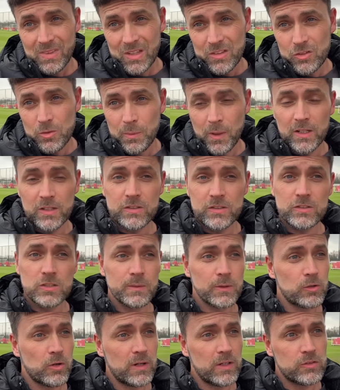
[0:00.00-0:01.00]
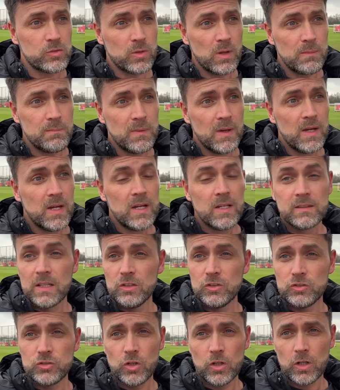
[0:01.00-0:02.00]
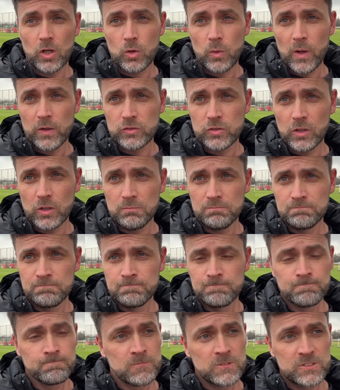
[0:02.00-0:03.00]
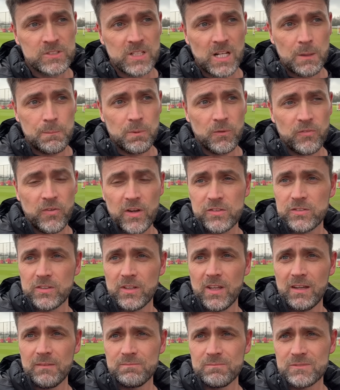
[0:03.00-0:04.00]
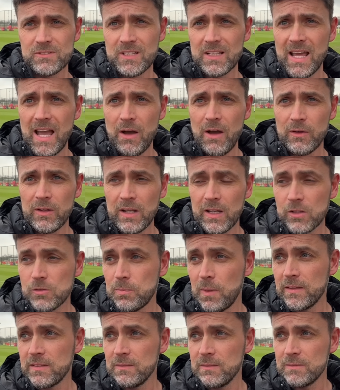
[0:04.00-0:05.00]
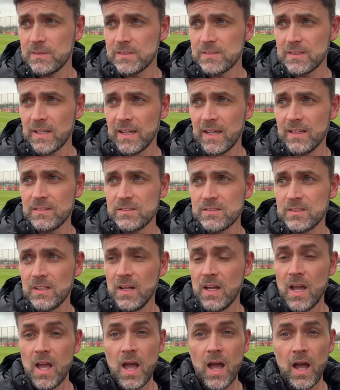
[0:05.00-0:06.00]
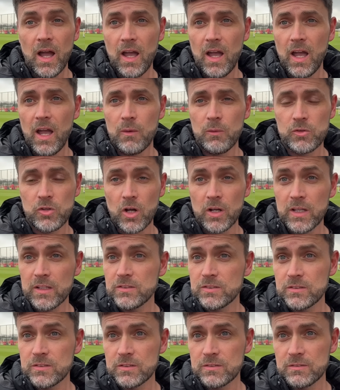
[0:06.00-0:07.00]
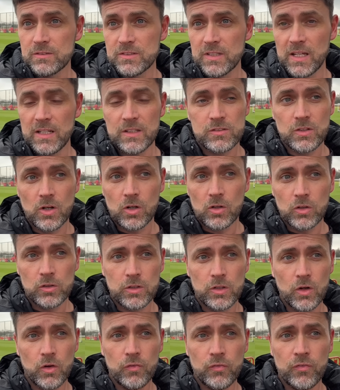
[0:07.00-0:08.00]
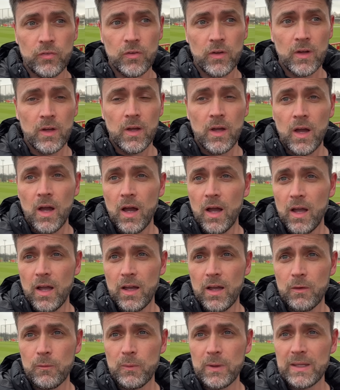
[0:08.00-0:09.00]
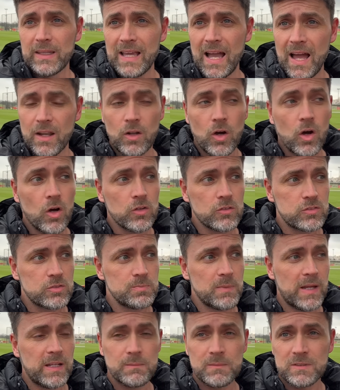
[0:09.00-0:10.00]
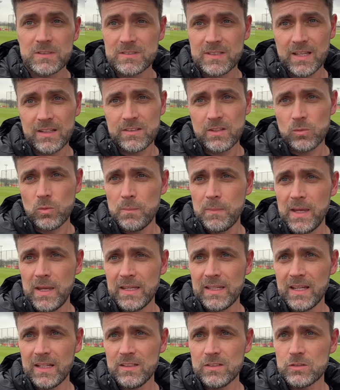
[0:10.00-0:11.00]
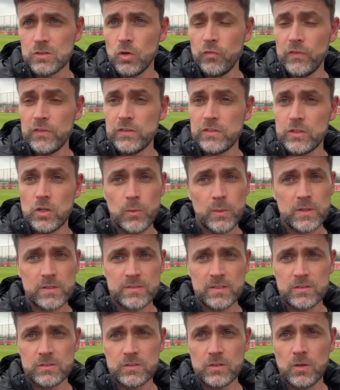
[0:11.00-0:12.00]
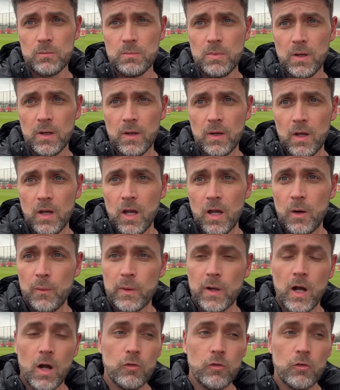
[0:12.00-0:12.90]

to be honest, to credit to him, didn't shirk a question, said it professionally, said it how you'd expect him to say it, was honest, saying it's not good enough. We cannot make the mistakes that we're making. It's nothing to do with the system. We got a